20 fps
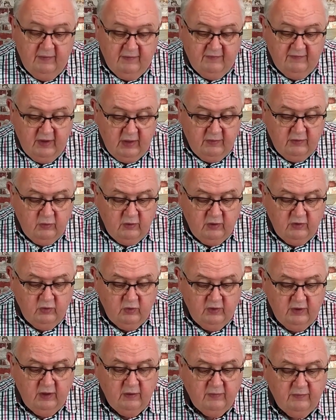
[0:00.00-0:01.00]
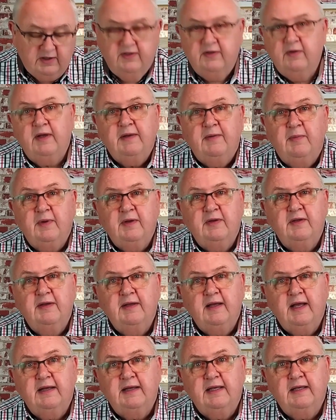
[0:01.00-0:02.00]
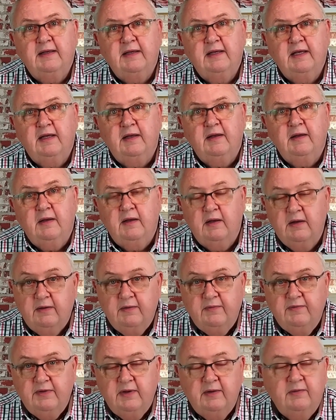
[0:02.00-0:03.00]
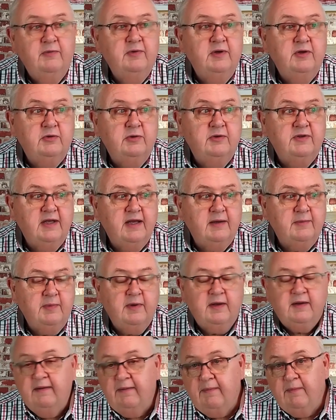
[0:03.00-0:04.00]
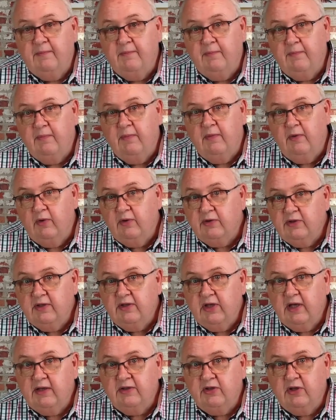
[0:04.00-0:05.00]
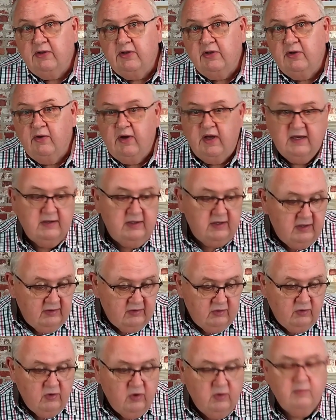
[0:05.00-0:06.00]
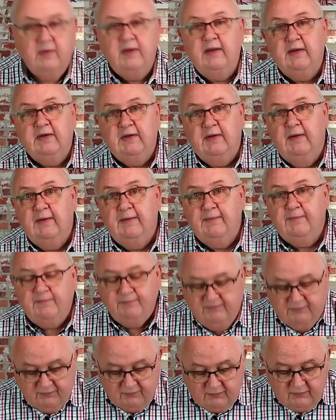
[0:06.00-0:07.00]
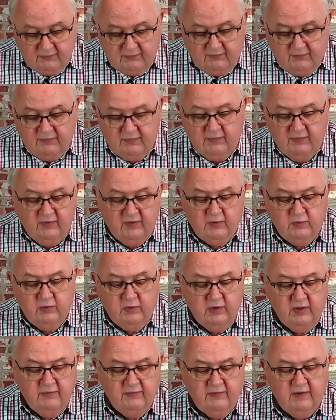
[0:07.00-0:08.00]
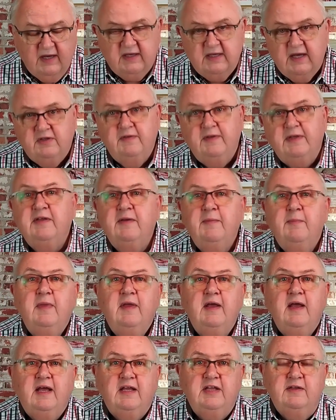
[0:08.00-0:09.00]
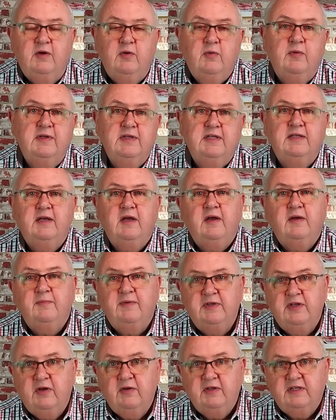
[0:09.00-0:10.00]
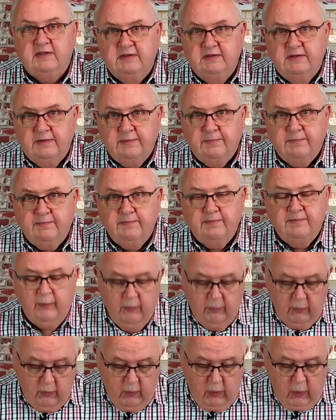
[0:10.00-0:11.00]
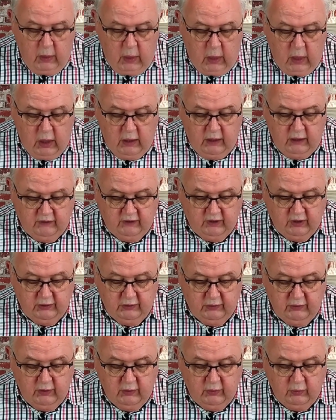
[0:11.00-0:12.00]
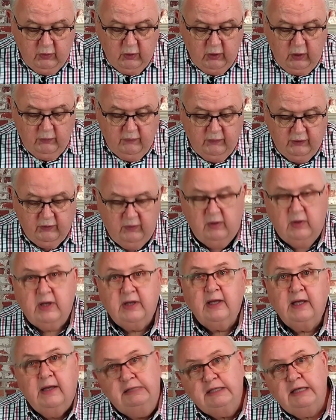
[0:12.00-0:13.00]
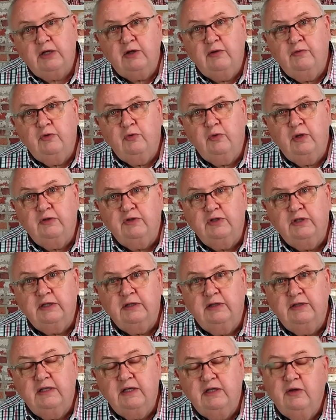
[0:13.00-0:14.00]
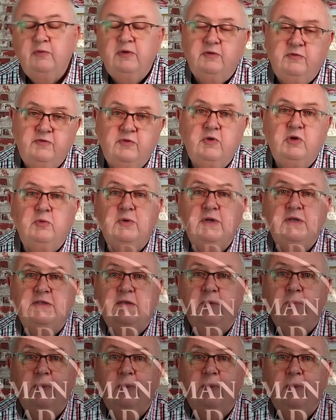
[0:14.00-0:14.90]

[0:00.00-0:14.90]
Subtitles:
If you enjoyed our video as much as I did, then feel free to send me your suggestions, your ideas, your comments. You can find our recipe, as always, in our video link. And I can only say thank you for watching and see you in 4 weeks at